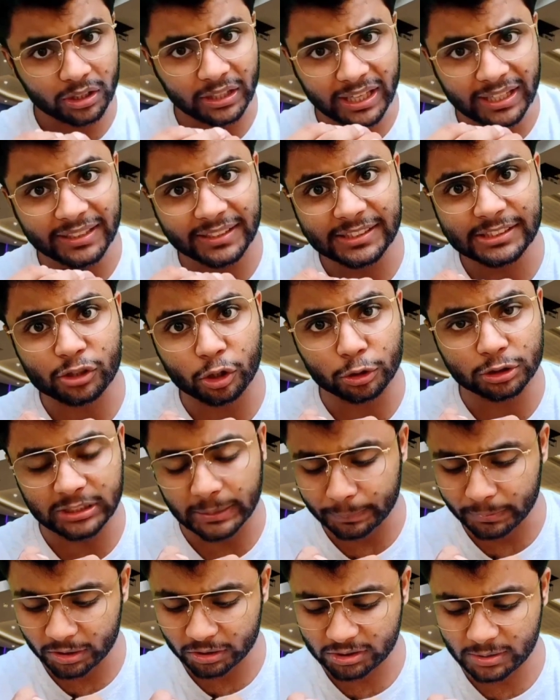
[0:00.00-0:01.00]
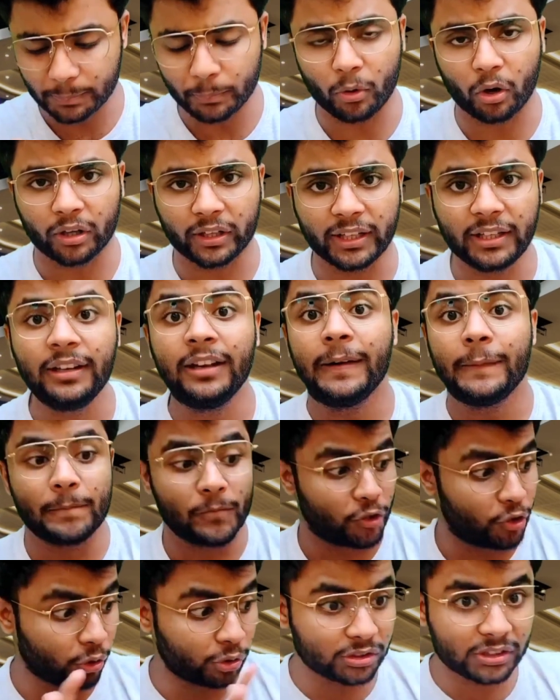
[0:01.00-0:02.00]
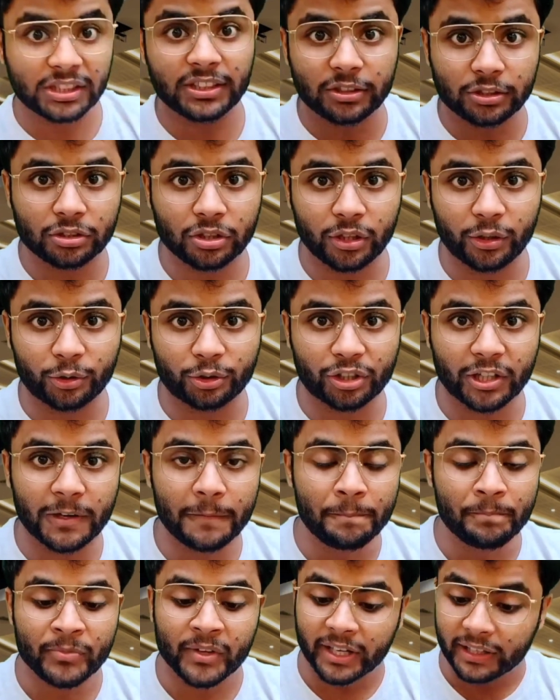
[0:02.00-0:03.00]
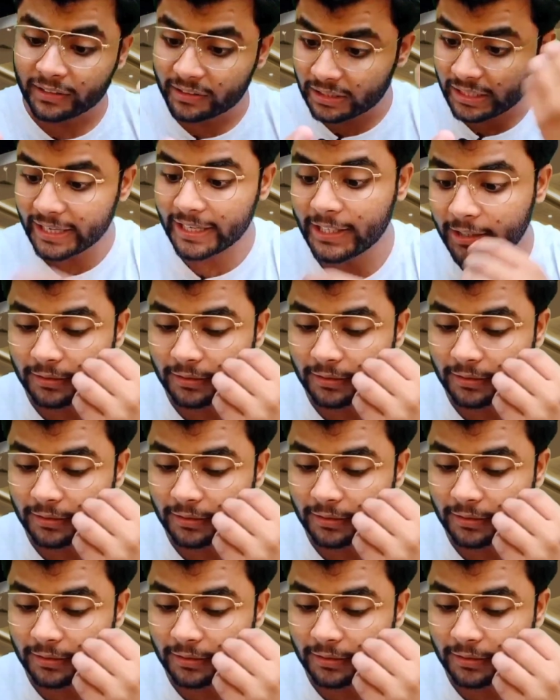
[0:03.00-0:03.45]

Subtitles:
So you know that this concept is important. Don't see the solution.